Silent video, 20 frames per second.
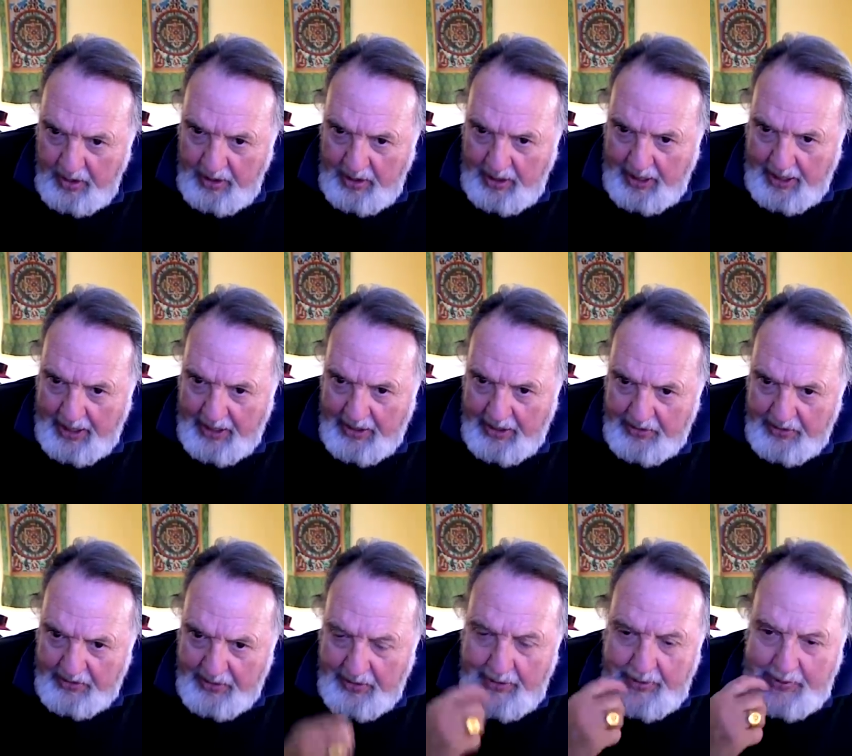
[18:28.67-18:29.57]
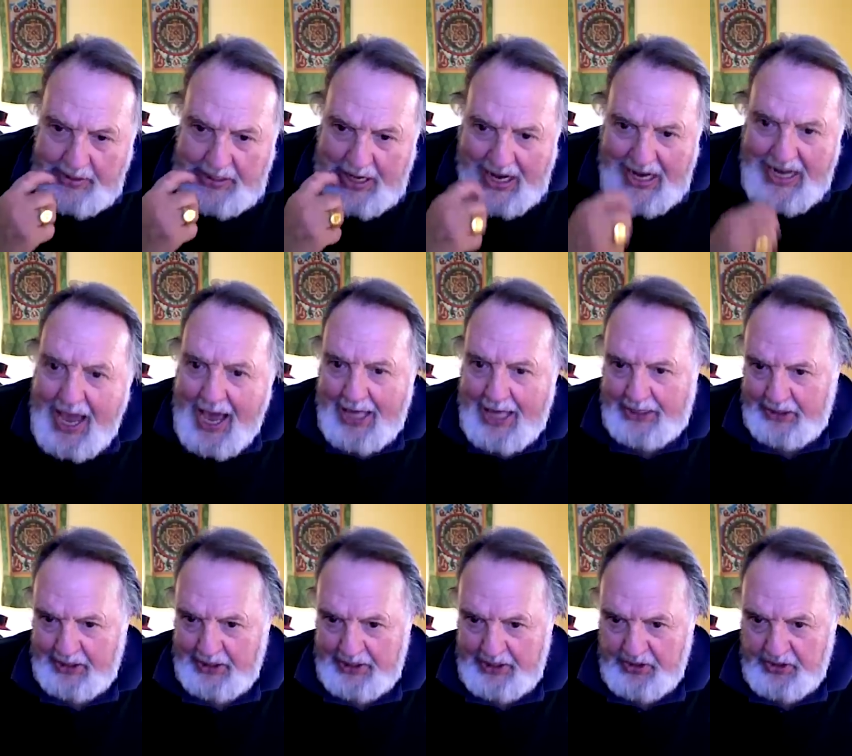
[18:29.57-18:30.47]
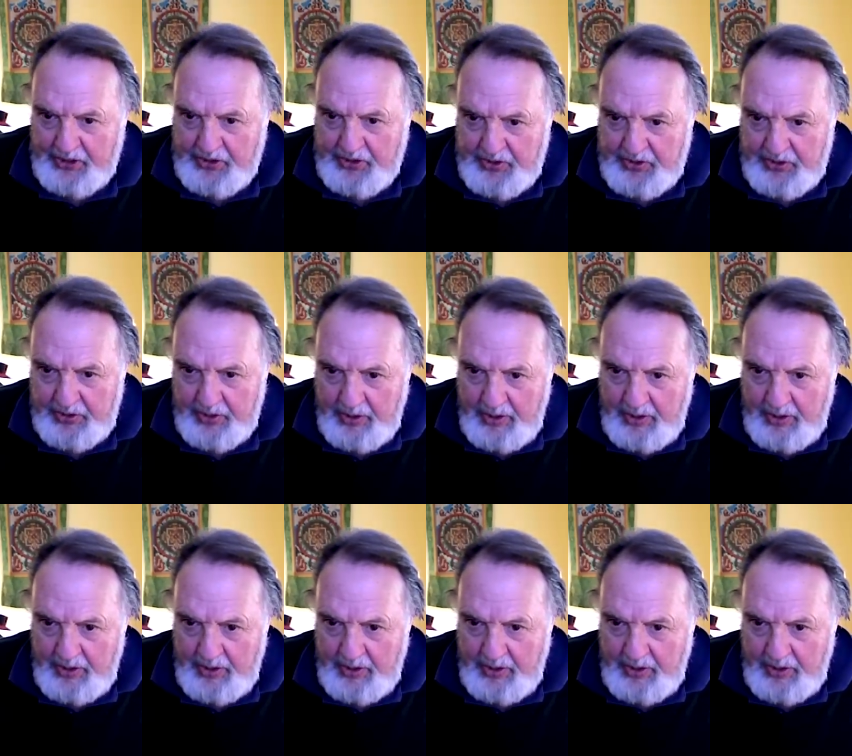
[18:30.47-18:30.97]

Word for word: And young athletes,